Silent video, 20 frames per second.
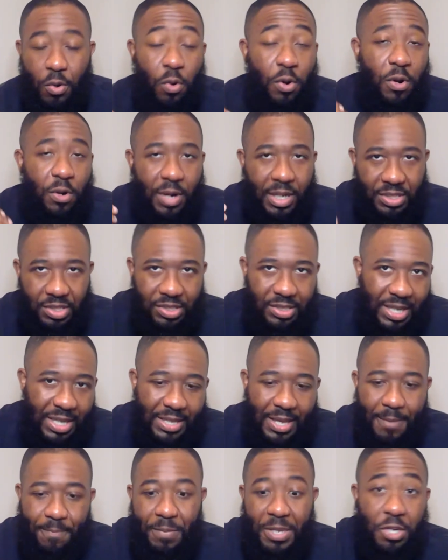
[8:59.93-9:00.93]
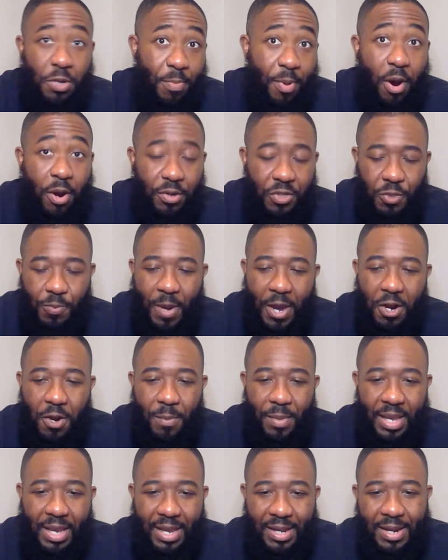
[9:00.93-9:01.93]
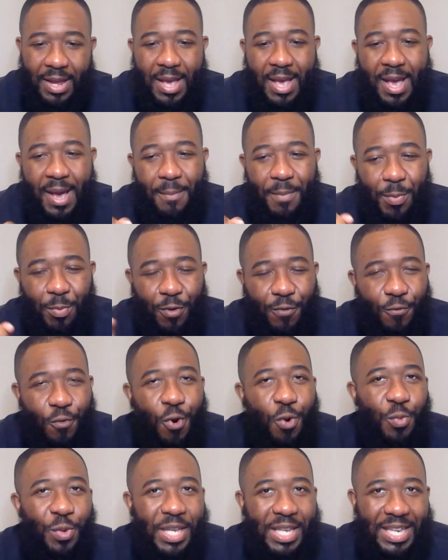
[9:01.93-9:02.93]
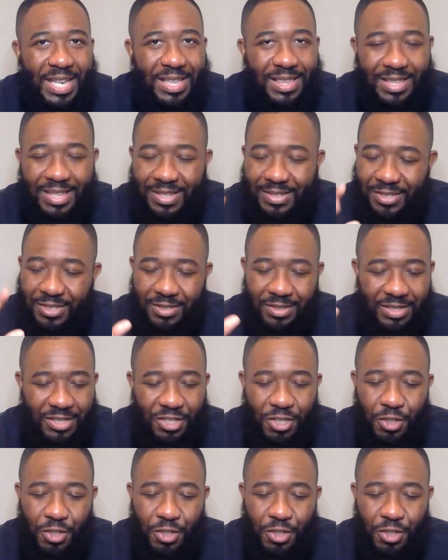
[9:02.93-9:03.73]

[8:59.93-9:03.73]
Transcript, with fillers: or I should say that Peter Parker Spider-Man. But before we get this, this